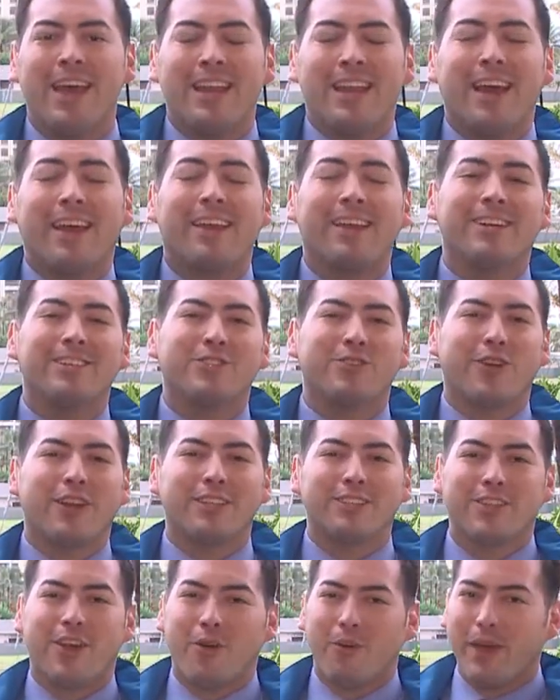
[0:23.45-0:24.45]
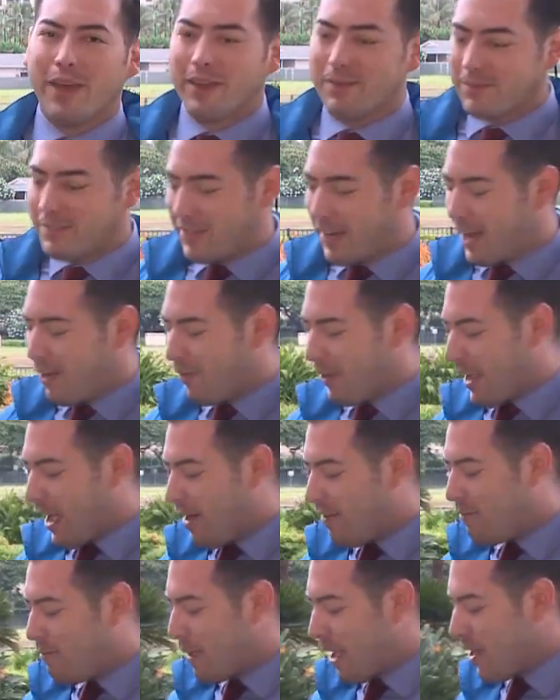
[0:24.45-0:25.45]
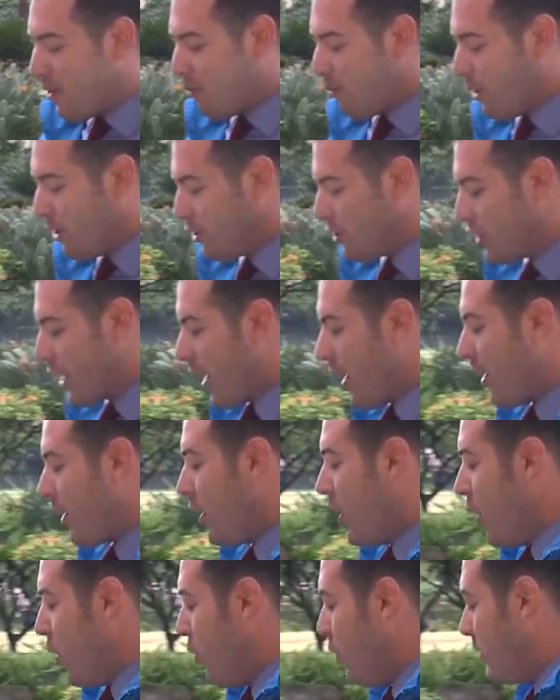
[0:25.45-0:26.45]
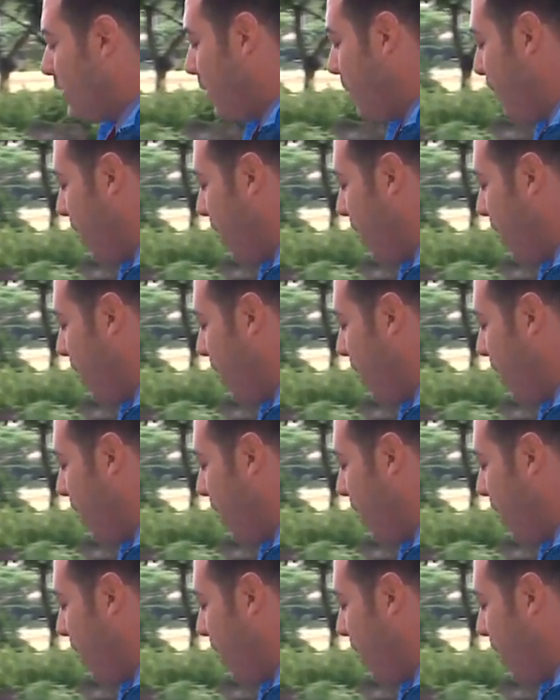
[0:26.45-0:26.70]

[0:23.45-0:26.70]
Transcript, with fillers: Now, here joining us on Wake Up 2Day, we have Ben Wilshire, who is the